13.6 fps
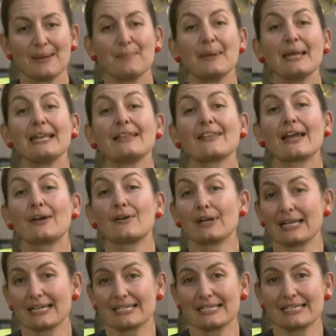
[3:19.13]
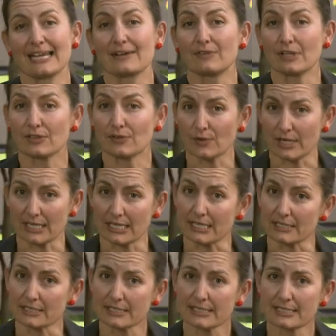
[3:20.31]
meaning they are elected every 3
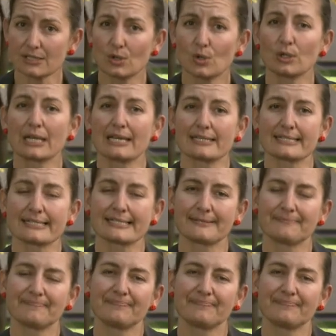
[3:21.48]
years or less.